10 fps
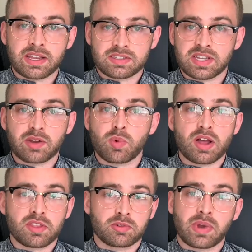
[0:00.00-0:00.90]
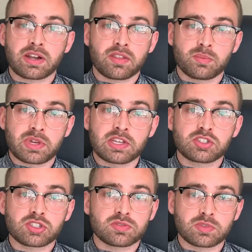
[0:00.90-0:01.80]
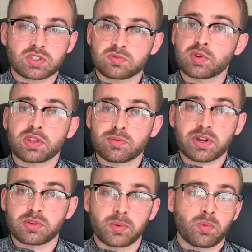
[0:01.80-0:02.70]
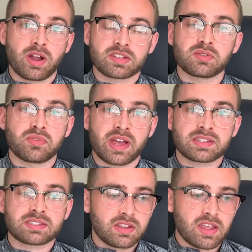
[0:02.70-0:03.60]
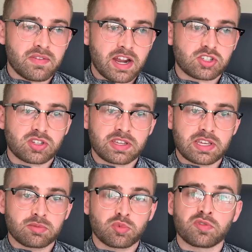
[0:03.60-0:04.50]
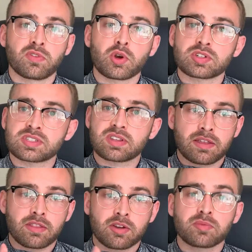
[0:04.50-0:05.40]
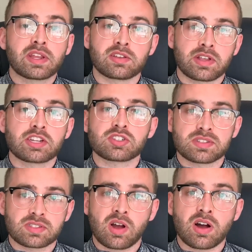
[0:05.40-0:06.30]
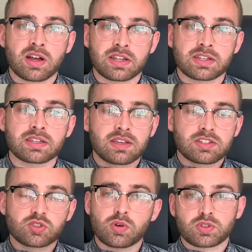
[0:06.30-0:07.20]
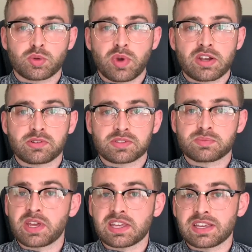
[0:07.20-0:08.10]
San Juan that are right on the beach, which is really where you would want to invest, they've actually reversed their regulations on short-term rentals, making